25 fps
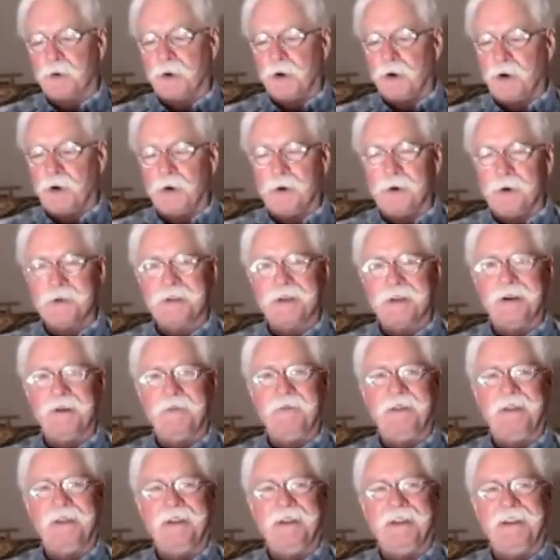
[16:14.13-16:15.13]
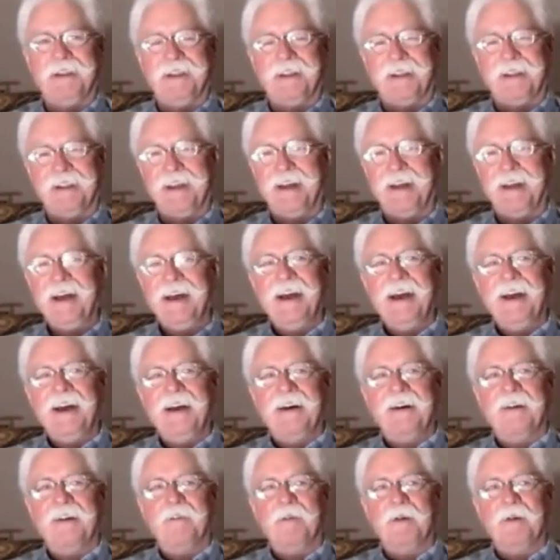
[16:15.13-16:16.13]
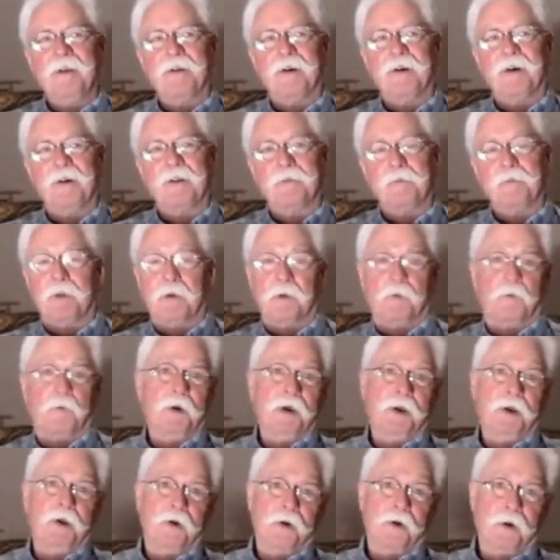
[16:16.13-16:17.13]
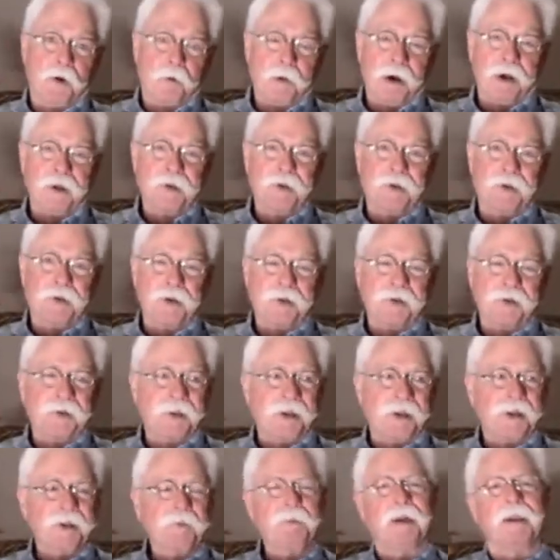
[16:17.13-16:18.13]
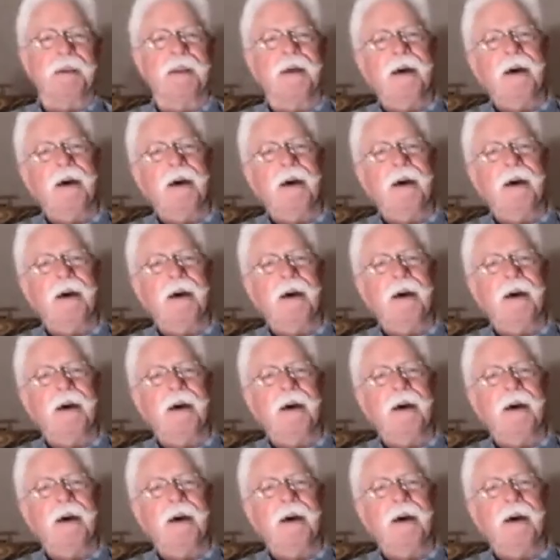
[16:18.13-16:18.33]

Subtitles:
straw or something. We thought, but we'd heard about such things.